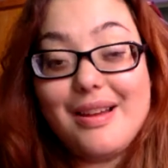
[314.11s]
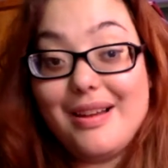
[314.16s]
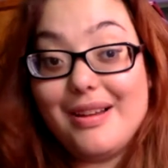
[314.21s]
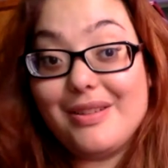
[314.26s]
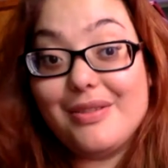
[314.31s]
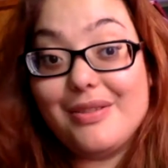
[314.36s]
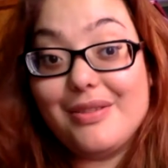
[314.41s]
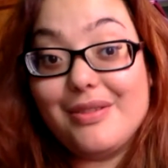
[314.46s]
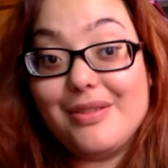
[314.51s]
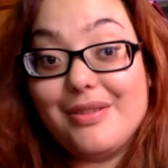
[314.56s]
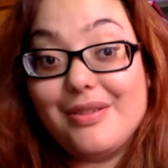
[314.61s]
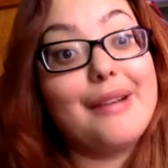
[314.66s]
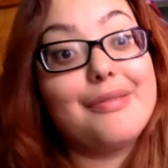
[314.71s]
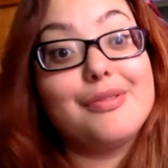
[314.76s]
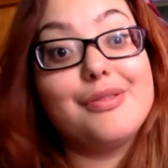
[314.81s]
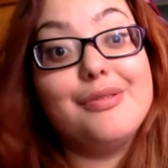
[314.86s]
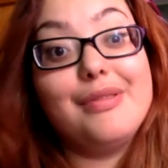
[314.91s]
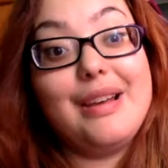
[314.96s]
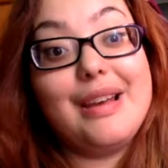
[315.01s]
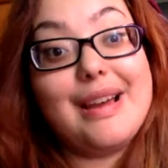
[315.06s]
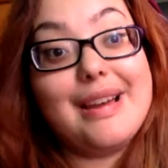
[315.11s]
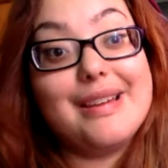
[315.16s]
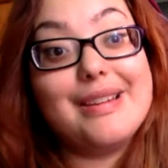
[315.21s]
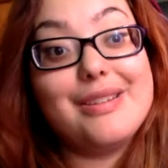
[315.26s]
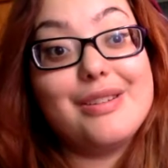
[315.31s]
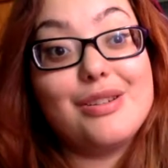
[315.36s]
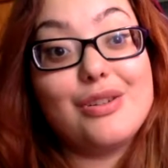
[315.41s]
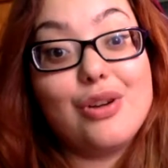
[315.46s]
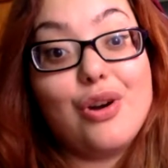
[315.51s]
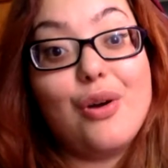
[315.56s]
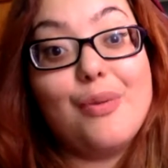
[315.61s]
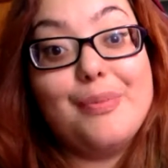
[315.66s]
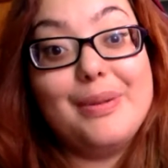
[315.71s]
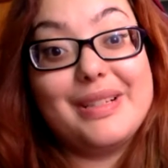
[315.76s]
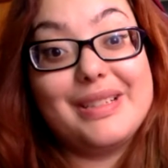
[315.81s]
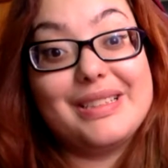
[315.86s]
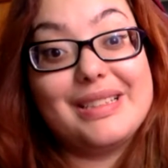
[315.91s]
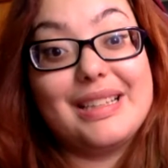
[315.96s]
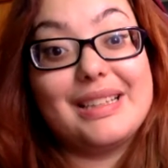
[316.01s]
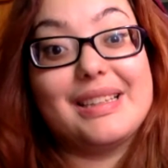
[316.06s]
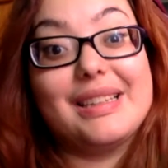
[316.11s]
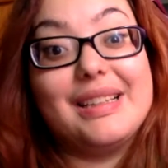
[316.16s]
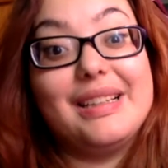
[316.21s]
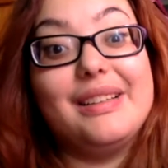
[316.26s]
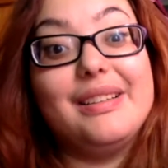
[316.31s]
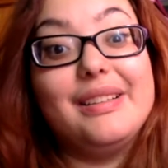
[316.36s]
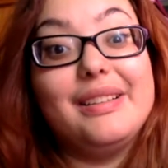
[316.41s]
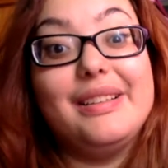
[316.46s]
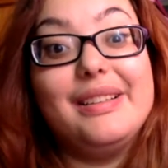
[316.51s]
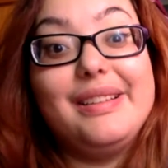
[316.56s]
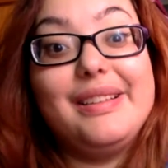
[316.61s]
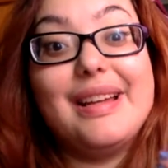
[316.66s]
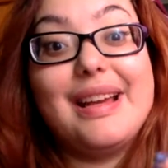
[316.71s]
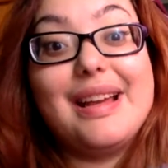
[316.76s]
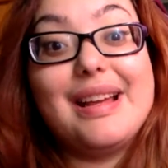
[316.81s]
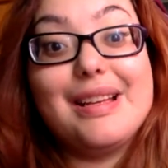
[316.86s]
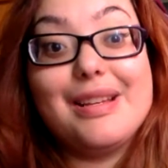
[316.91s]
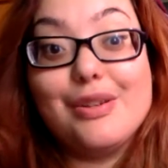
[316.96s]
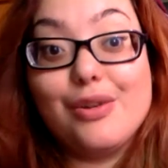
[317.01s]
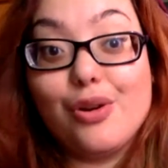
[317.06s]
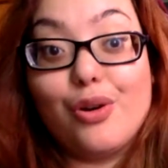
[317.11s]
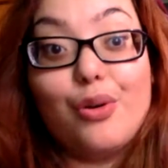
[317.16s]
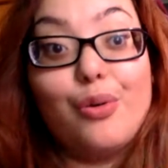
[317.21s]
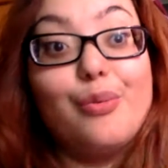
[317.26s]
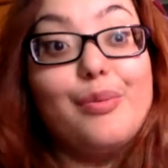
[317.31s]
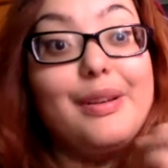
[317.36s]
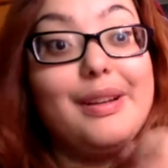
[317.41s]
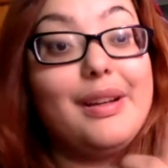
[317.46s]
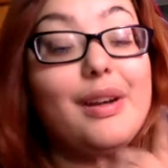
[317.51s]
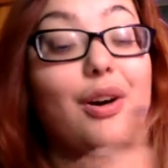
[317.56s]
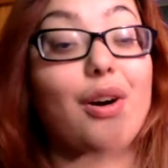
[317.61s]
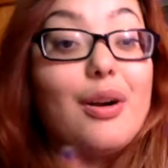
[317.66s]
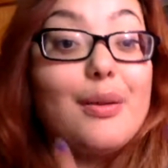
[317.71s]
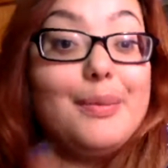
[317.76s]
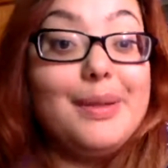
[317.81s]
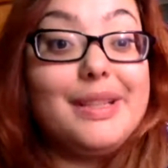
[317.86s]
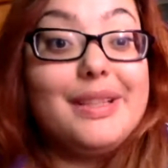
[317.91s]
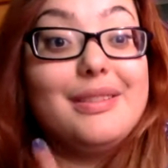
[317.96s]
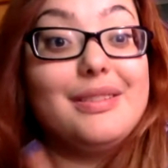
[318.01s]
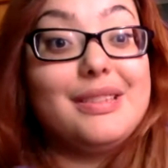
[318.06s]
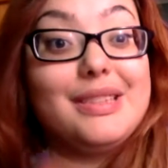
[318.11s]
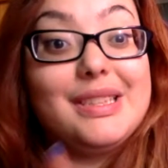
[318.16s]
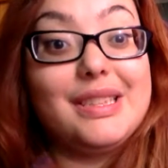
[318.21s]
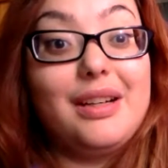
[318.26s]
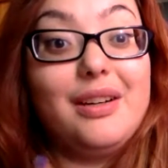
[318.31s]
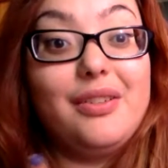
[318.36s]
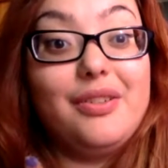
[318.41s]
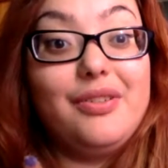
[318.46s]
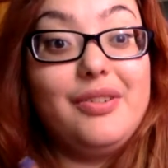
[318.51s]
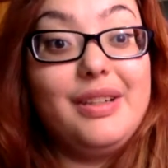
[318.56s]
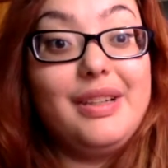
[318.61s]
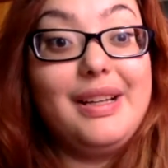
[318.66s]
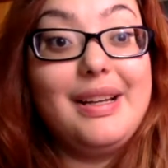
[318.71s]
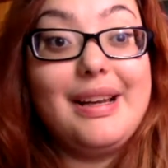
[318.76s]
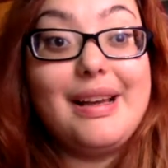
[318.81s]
You have to let it go, because at the end of the day, you're only harming yourself.